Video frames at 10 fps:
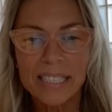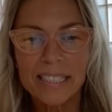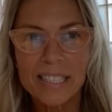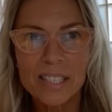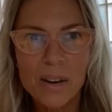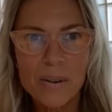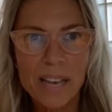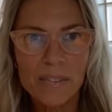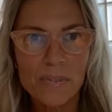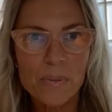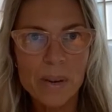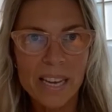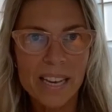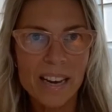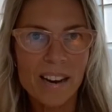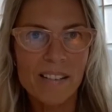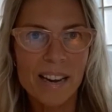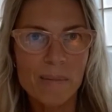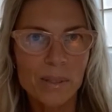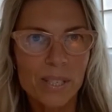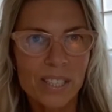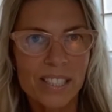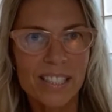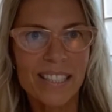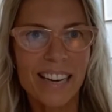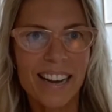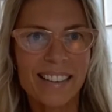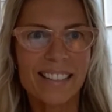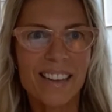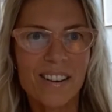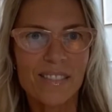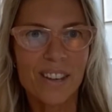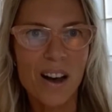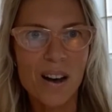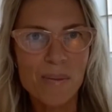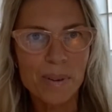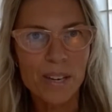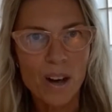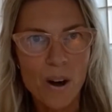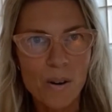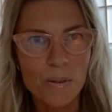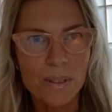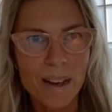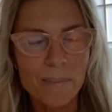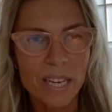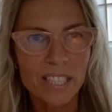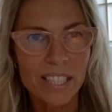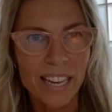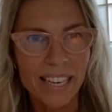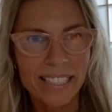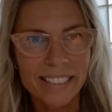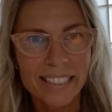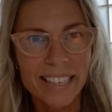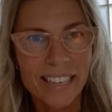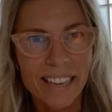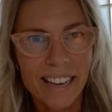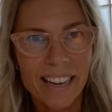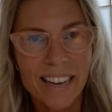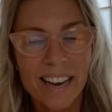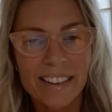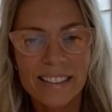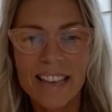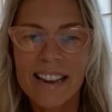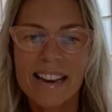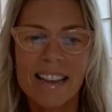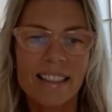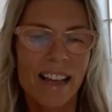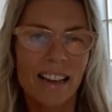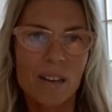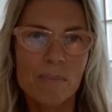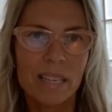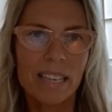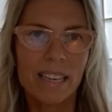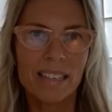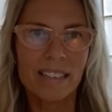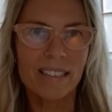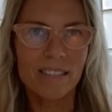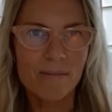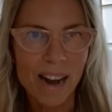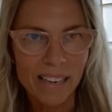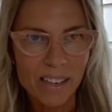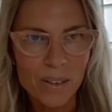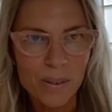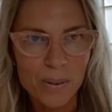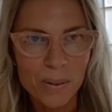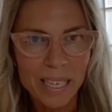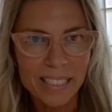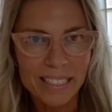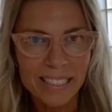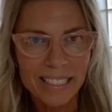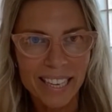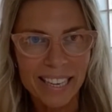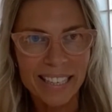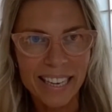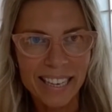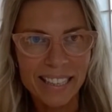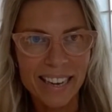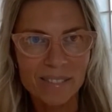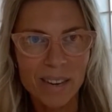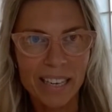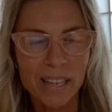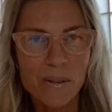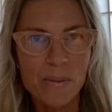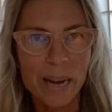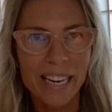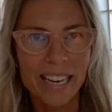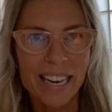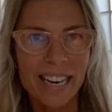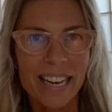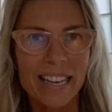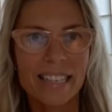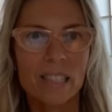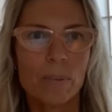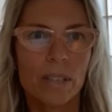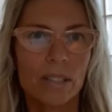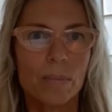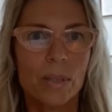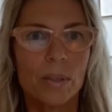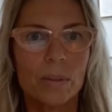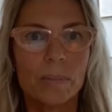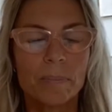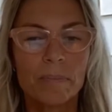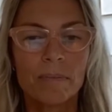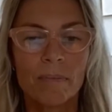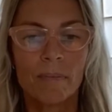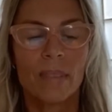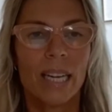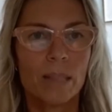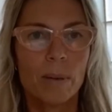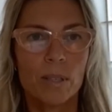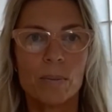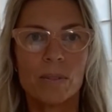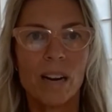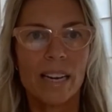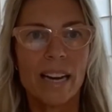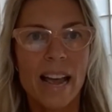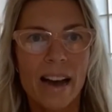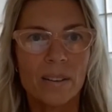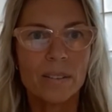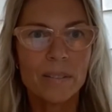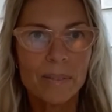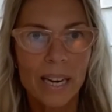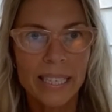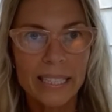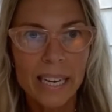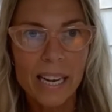So if we are able to set ourselves up and hold that much light, then that complete radical healing, that radical awakening is possible. It's possible right now, right?